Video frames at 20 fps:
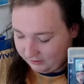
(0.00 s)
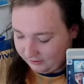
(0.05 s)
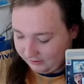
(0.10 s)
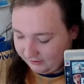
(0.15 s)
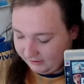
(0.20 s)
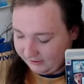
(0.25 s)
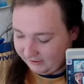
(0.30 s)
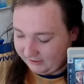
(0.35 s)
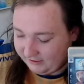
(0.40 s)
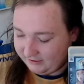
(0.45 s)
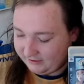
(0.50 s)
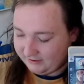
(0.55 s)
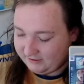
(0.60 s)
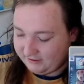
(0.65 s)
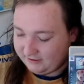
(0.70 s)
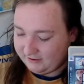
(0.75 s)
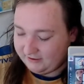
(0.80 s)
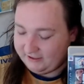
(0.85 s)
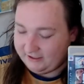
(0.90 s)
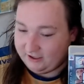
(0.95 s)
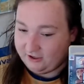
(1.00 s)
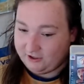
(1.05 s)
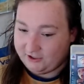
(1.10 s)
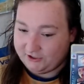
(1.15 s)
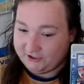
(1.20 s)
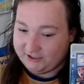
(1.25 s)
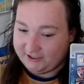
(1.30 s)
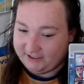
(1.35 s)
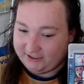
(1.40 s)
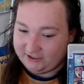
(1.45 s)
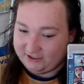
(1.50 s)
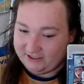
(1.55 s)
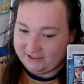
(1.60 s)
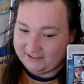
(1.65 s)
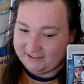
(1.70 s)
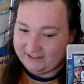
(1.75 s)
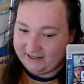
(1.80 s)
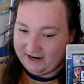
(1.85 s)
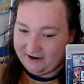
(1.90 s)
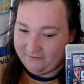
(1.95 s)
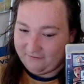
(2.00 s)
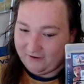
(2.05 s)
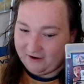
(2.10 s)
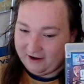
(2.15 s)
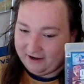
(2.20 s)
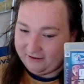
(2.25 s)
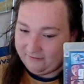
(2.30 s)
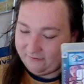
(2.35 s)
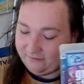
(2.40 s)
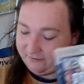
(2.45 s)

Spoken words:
and the OG GTA 5.